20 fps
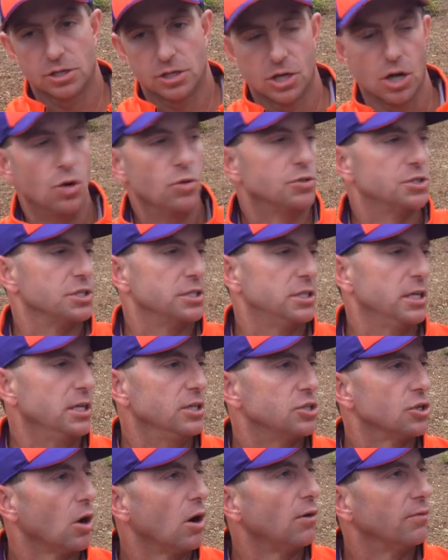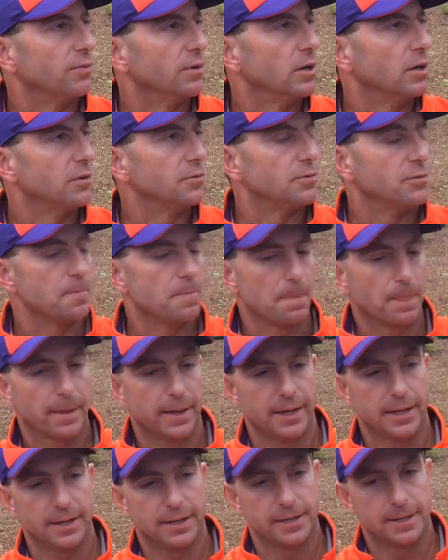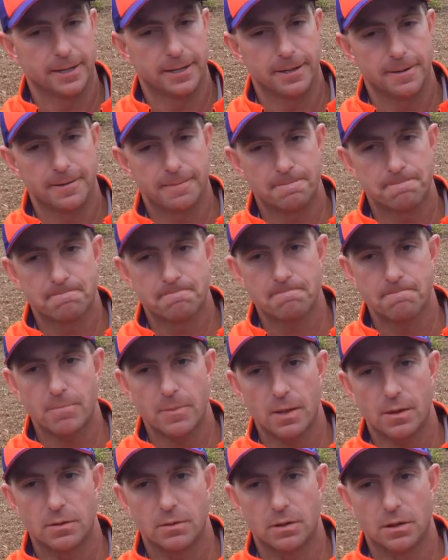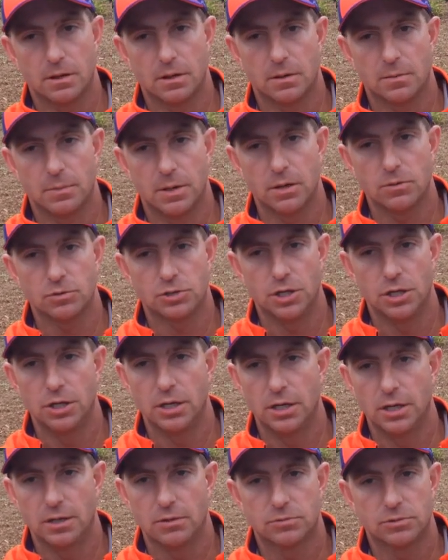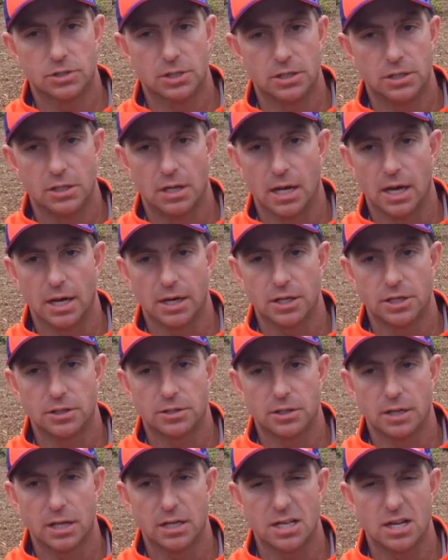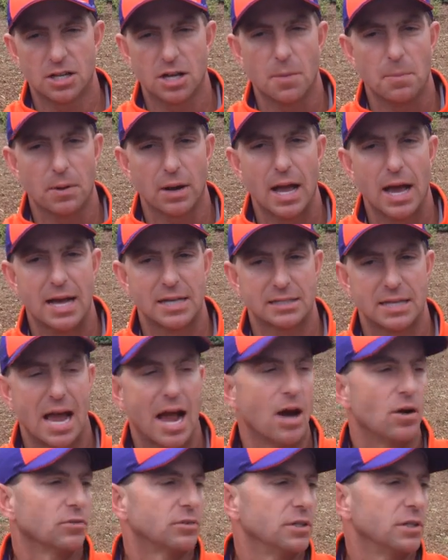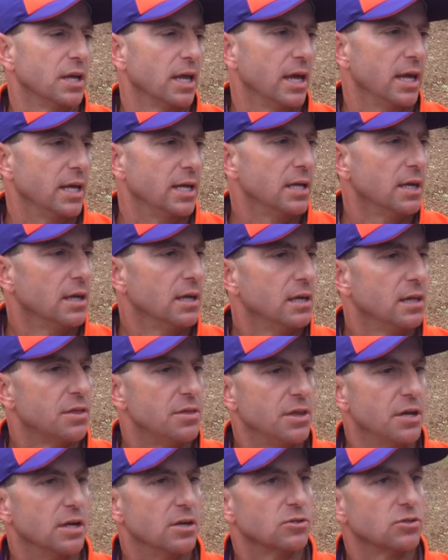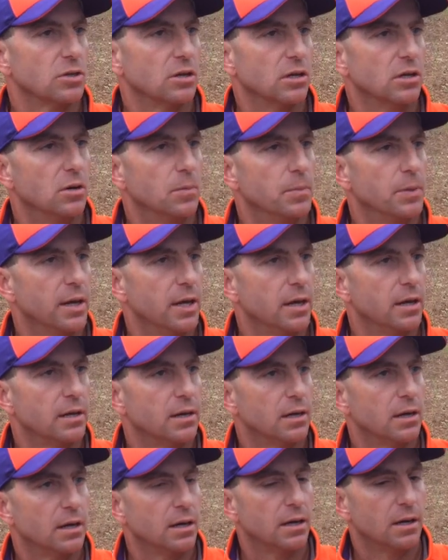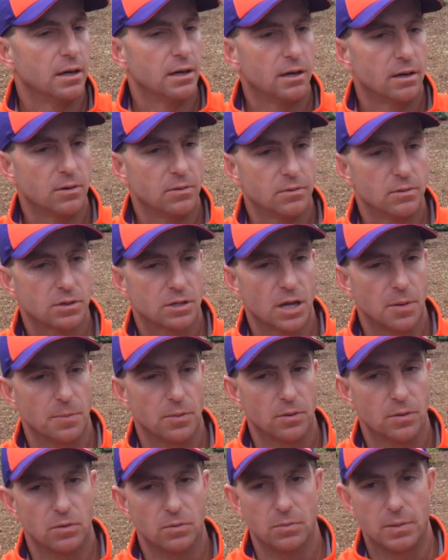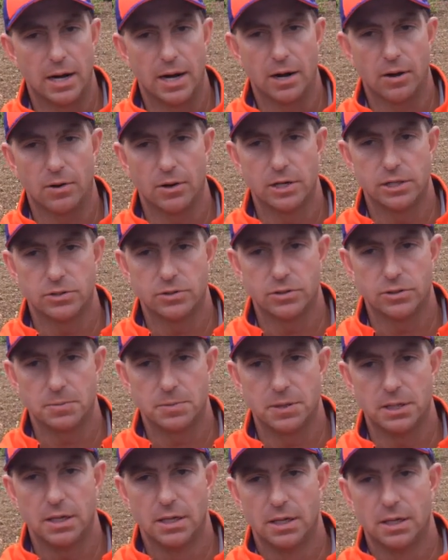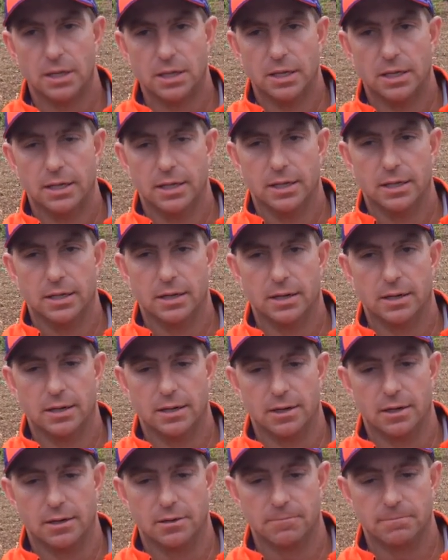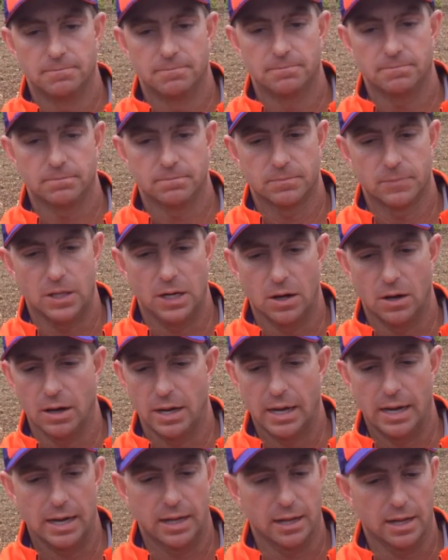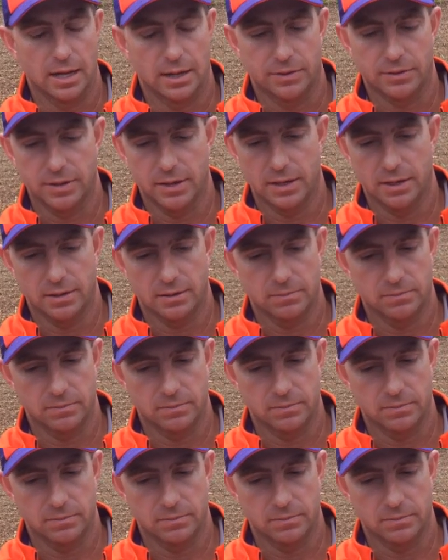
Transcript: coach and teach off of. And but it was good. It was good. A lot of good things. A couple guys out today thinned us a little bit with a couple of minor injuries. But, I think